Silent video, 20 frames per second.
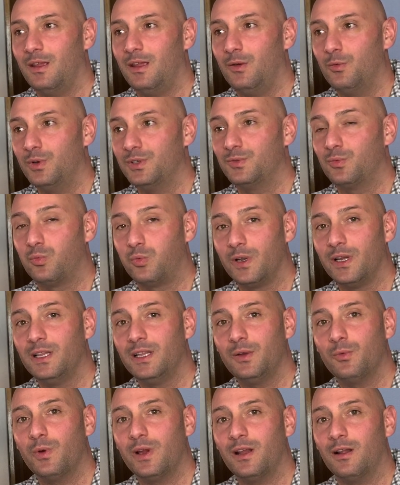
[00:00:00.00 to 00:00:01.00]
It was
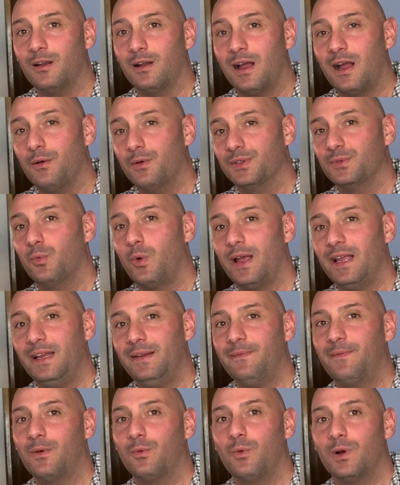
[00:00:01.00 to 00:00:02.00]
really weird. I was
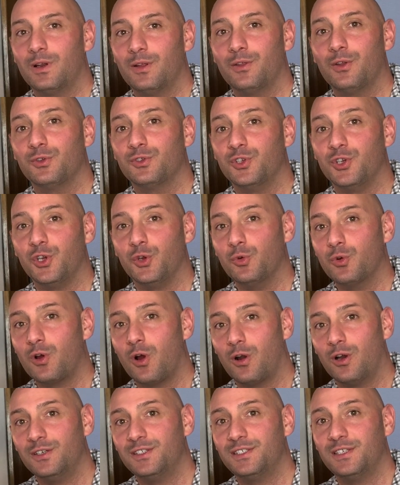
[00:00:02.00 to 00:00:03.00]
waiting for one of those new
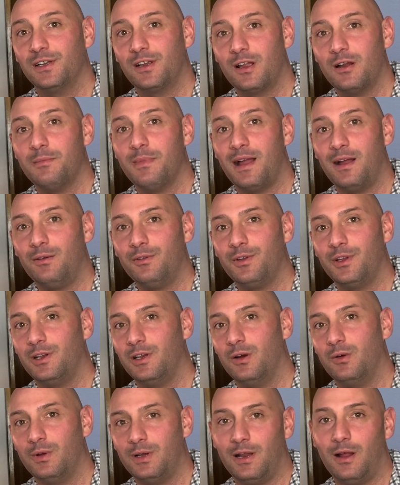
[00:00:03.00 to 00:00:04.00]
carts to come out. You
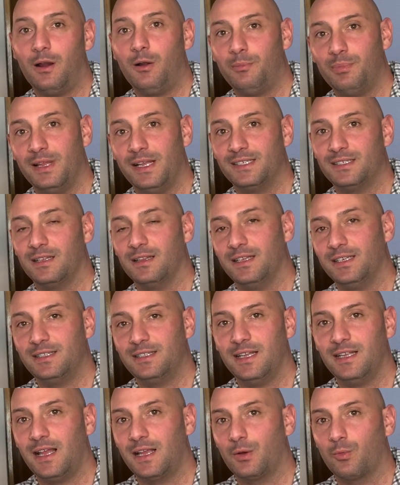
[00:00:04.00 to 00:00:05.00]
know, in our place, at
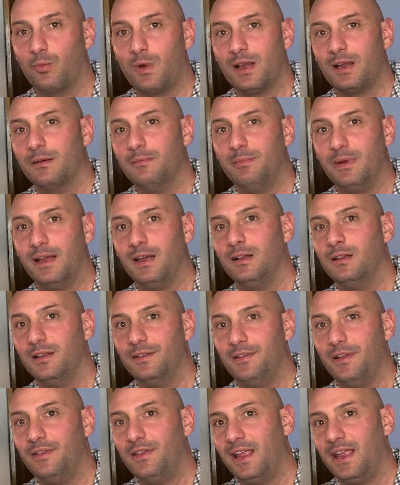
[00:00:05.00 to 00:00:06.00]
they like ring a bell
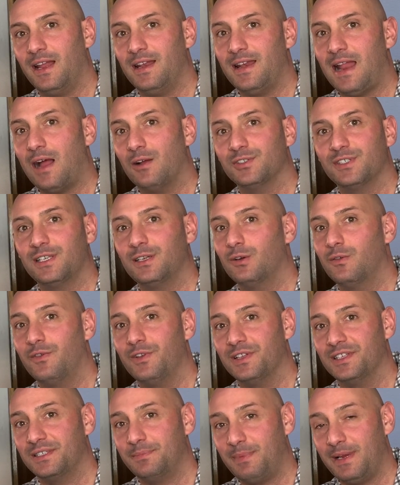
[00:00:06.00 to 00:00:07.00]
and then they announce it over
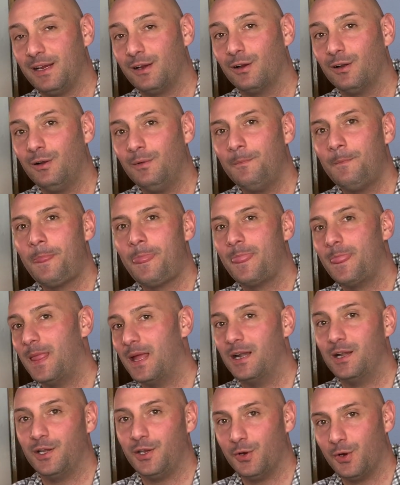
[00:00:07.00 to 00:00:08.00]
the speaker
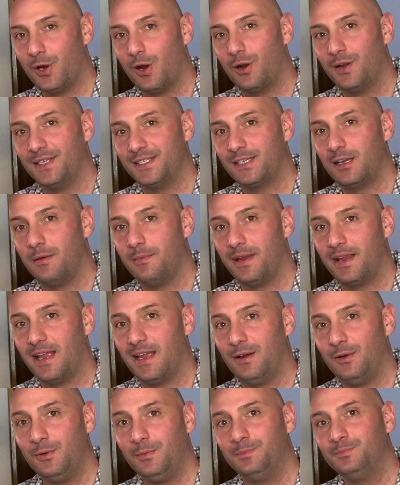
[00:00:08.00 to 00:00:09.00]
that a new cart is coming
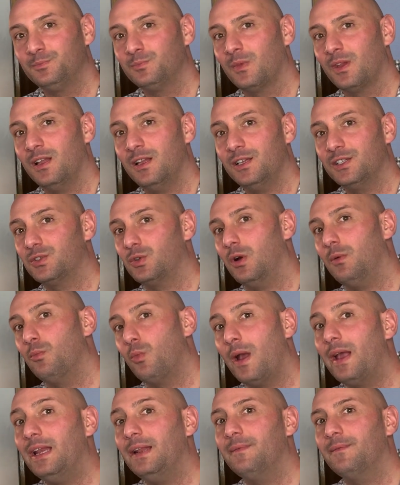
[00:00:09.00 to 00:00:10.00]
out. So I'm
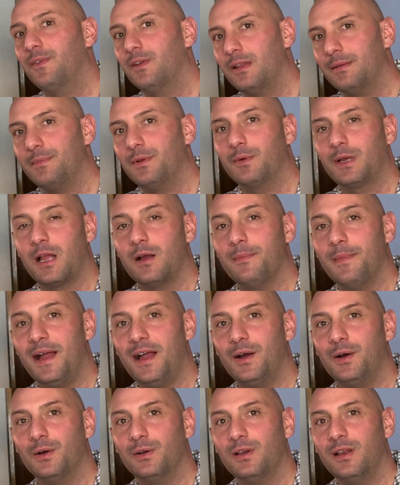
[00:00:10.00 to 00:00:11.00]
waiting for them to come
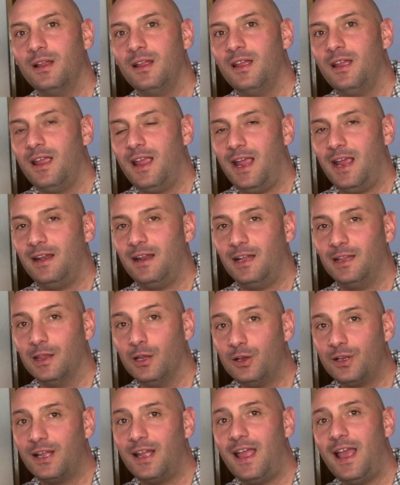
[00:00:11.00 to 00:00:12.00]
out, and I
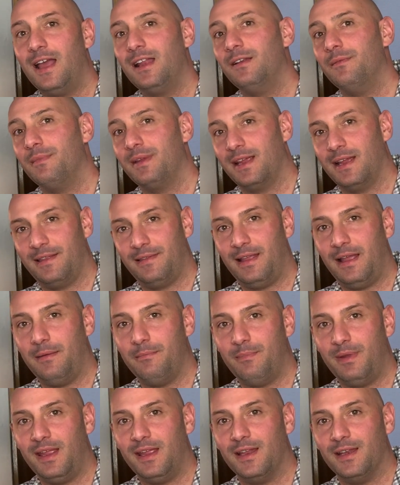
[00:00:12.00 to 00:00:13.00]
look ahead of me at
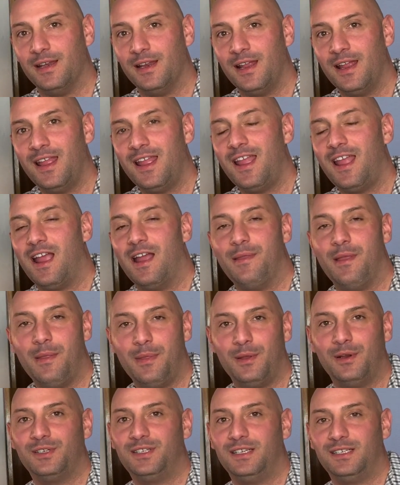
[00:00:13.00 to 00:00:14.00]
that bin, and then
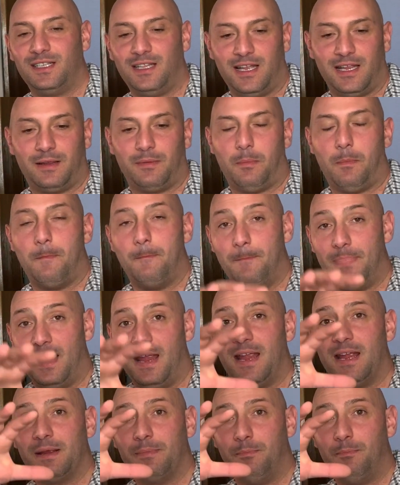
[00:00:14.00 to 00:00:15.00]
there's this like
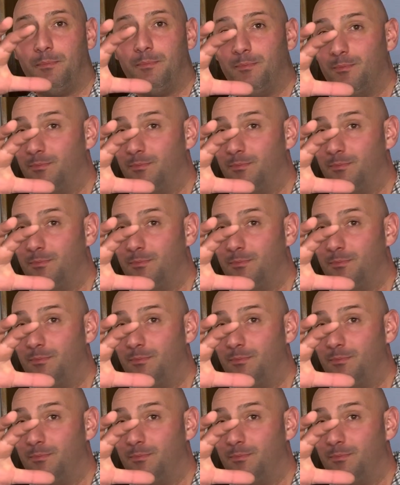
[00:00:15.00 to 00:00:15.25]
big,